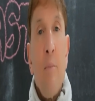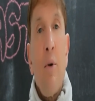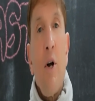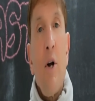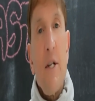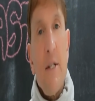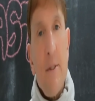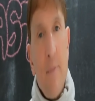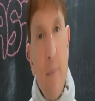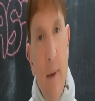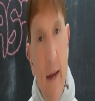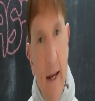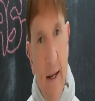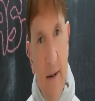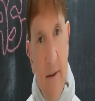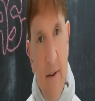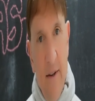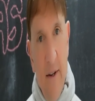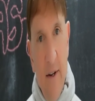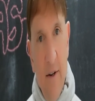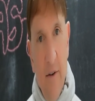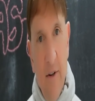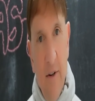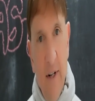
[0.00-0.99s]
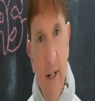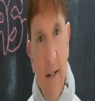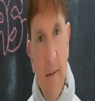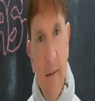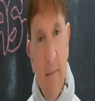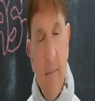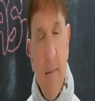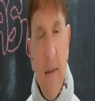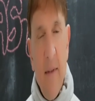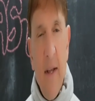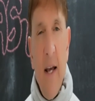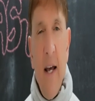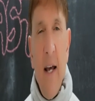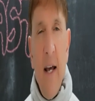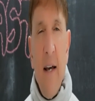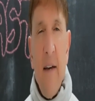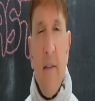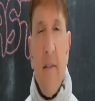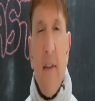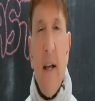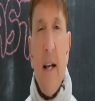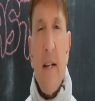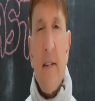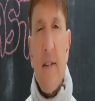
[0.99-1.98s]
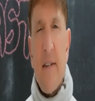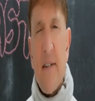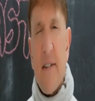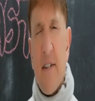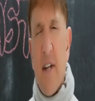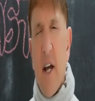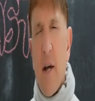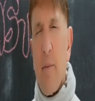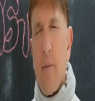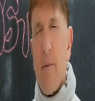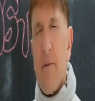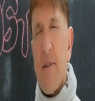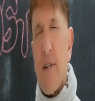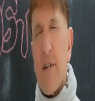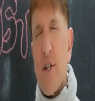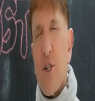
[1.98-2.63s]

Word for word: Prospect theory. That's the type of